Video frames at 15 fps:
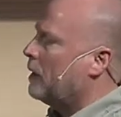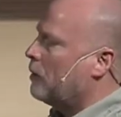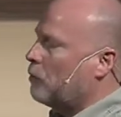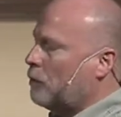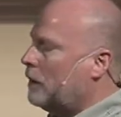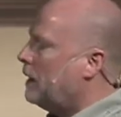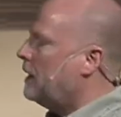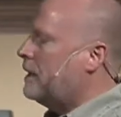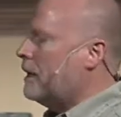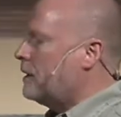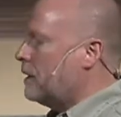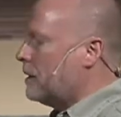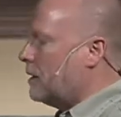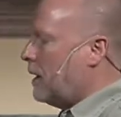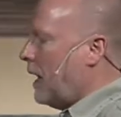it really
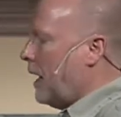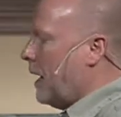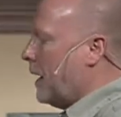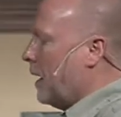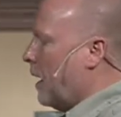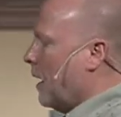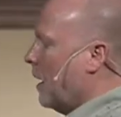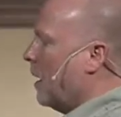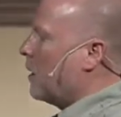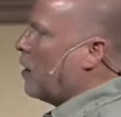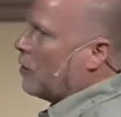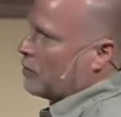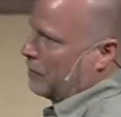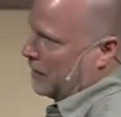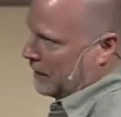doesn't say a
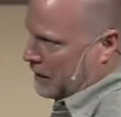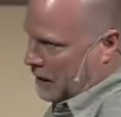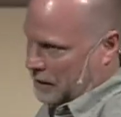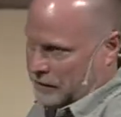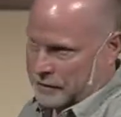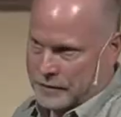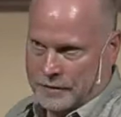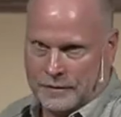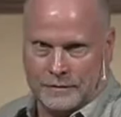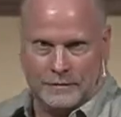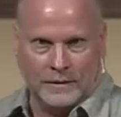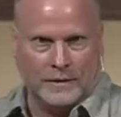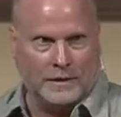coat of many colors.